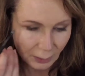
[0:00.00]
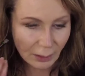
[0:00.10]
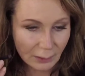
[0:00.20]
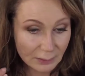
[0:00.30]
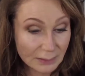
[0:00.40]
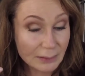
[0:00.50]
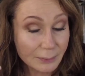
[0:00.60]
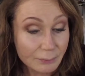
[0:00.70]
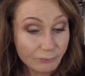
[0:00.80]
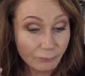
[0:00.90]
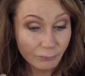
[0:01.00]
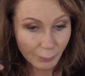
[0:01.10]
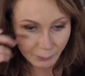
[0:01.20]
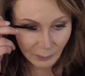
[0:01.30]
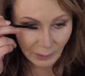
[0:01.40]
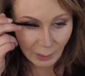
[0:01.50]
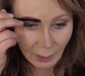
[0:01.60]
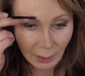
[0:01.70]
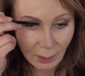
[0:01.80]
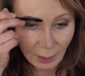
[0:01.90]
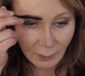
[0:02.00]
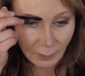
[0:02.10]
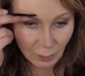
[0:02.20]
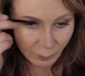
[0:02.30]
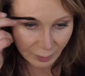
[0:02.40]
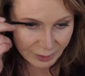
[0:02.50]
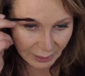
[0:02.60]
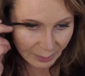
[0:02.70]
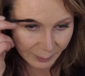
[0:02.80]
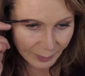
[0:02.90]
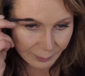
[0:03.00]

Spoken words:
else. And then you brush it up.